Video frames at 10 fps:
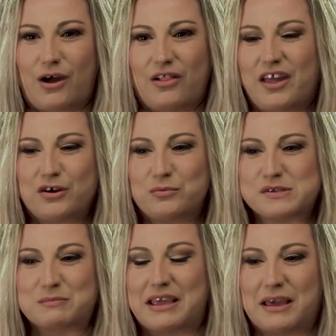All I heard
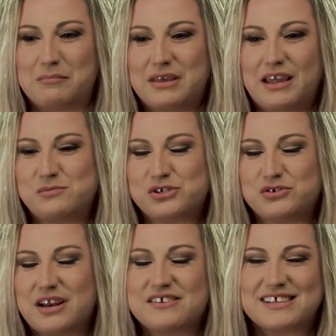was Miami and
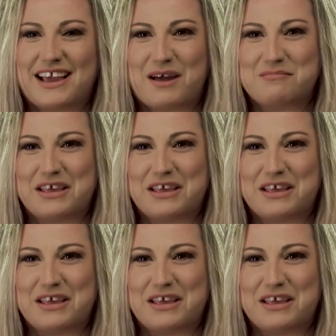retreat. I was like, I'm